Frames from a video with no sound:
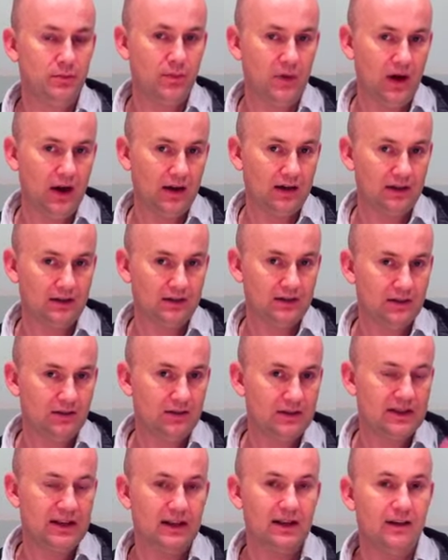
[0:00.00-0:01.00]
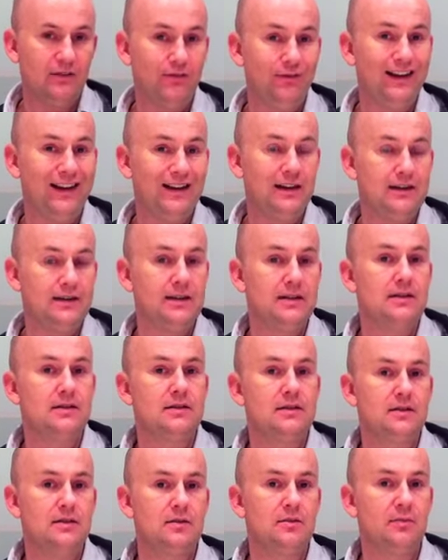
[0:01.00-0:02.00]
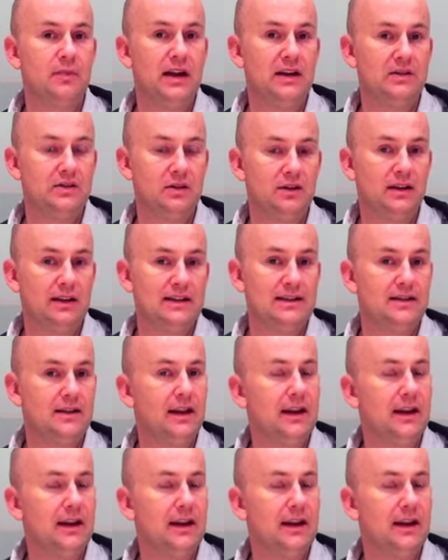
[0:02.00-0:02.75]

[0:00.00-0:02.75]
by setting filters based on these